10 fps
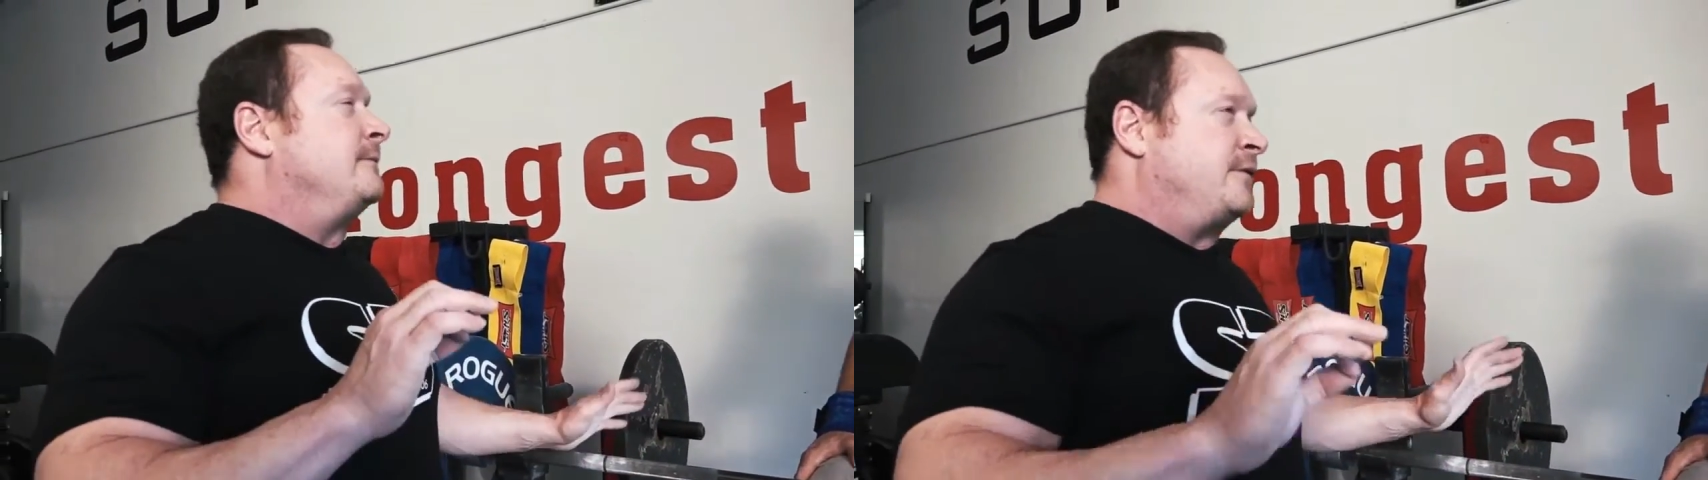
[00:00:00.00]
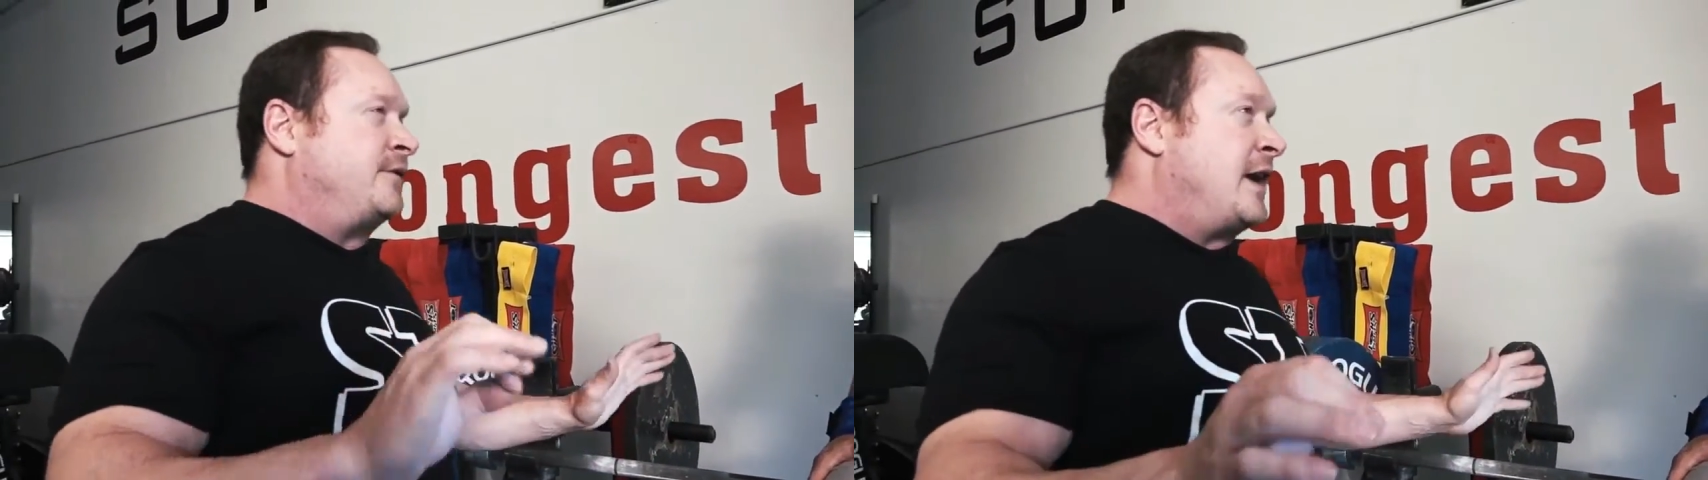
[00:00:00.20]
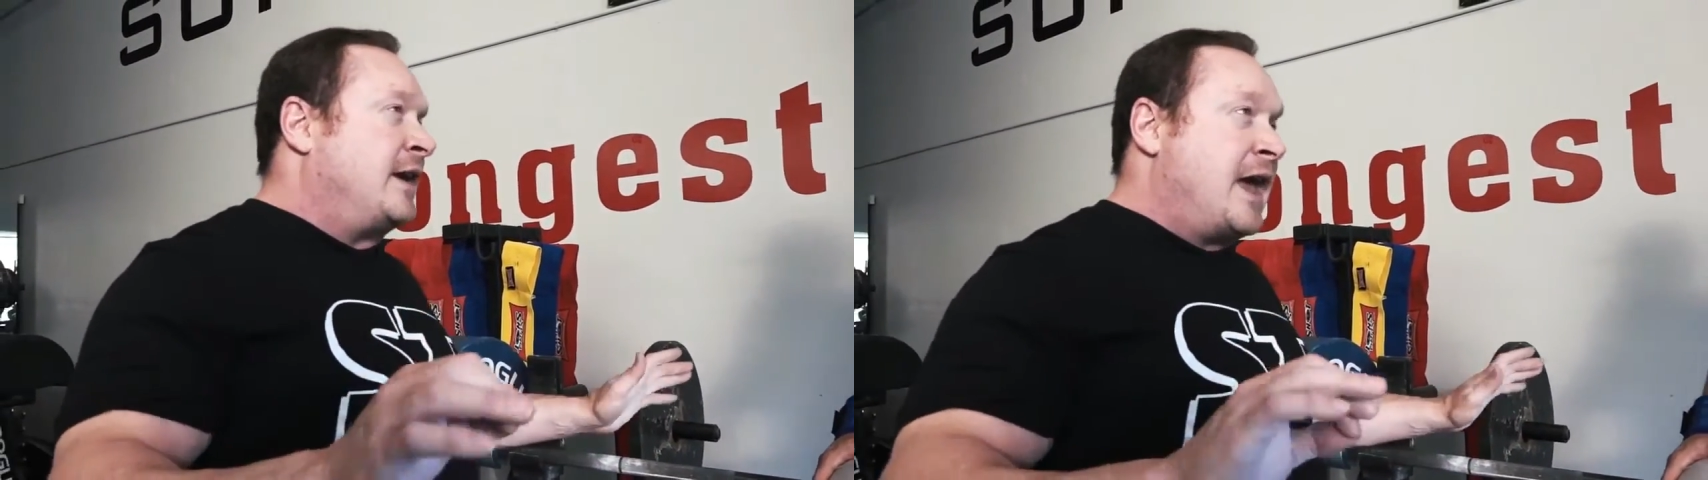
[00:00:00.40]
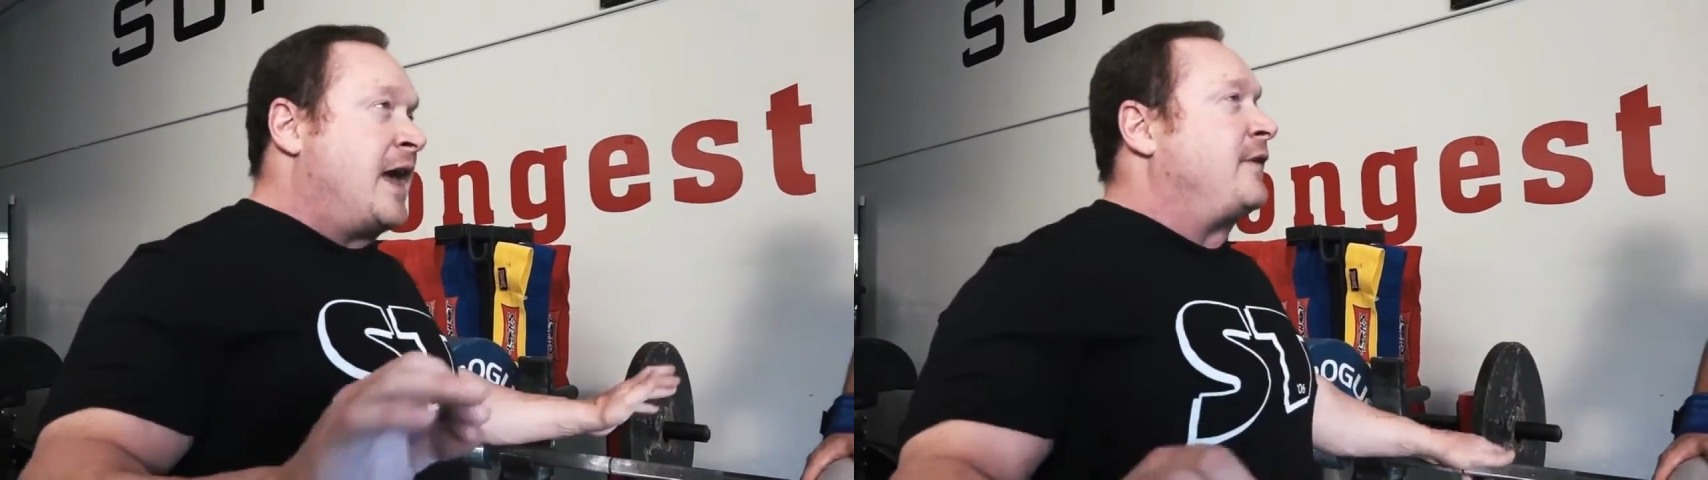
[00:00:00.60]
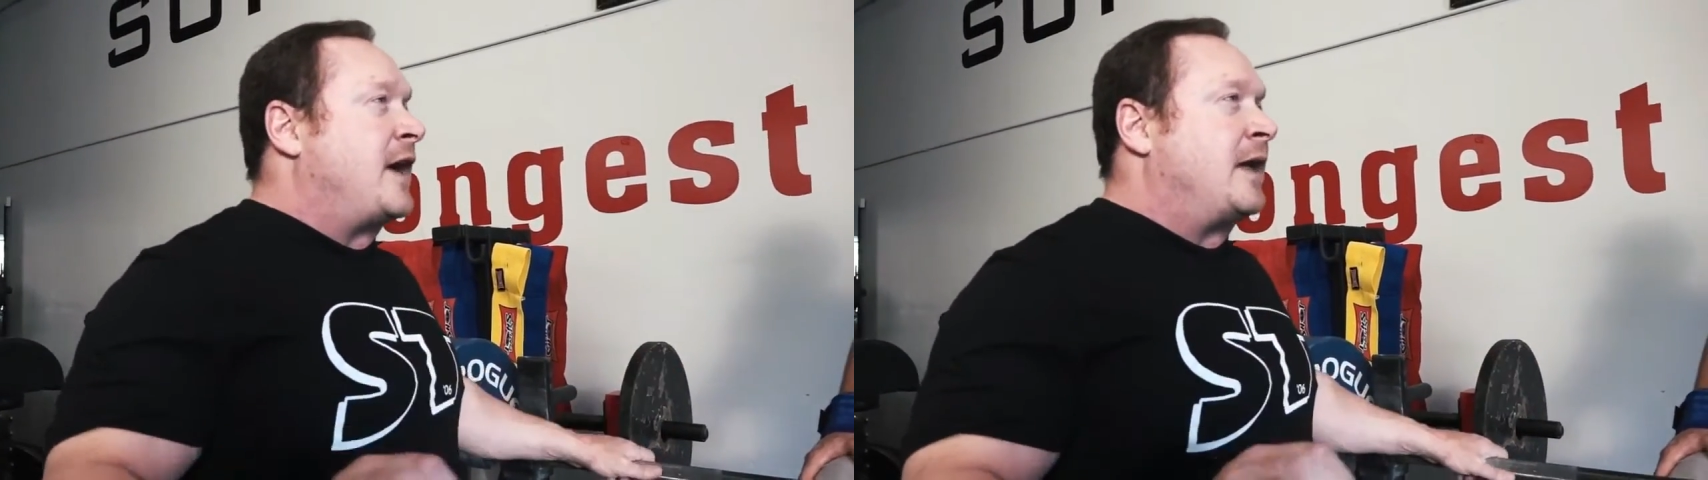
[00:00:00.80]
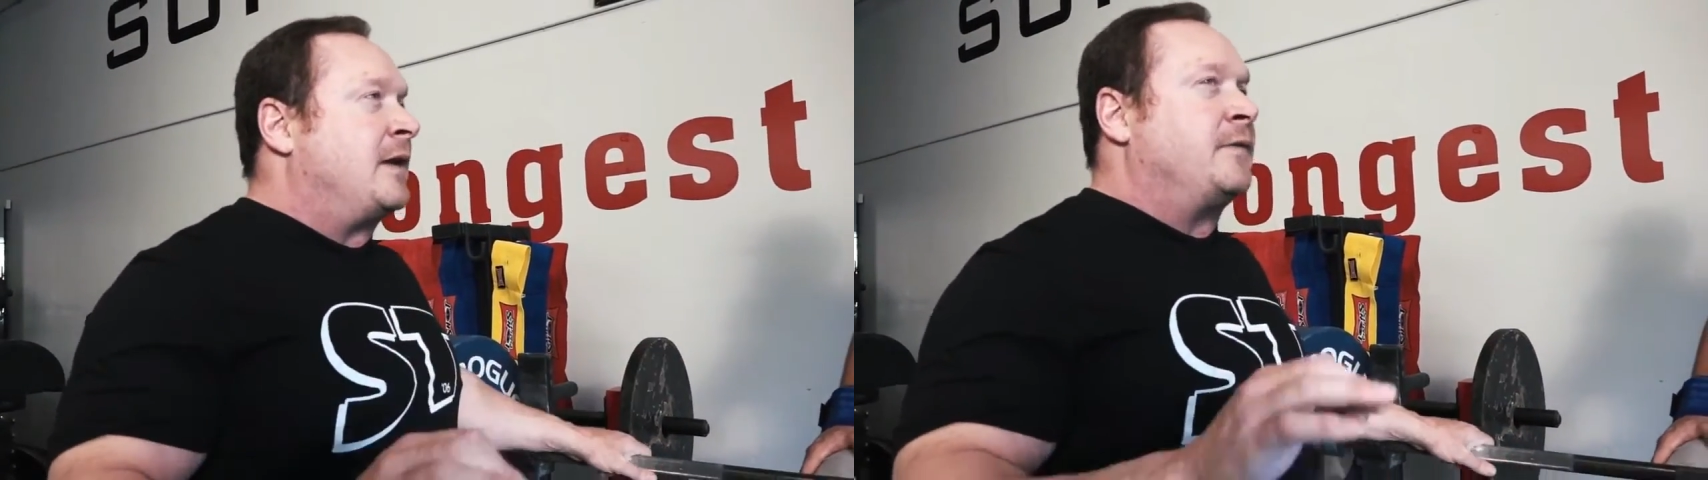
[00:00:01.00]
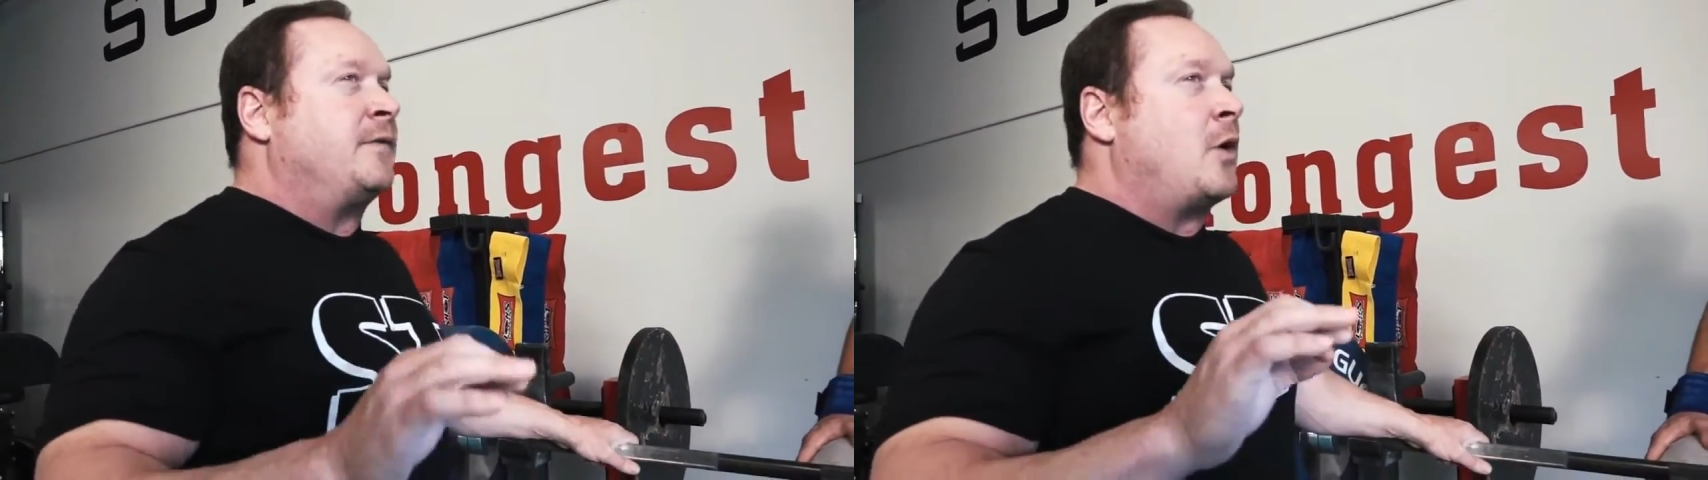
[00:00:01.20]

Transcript: flying F out of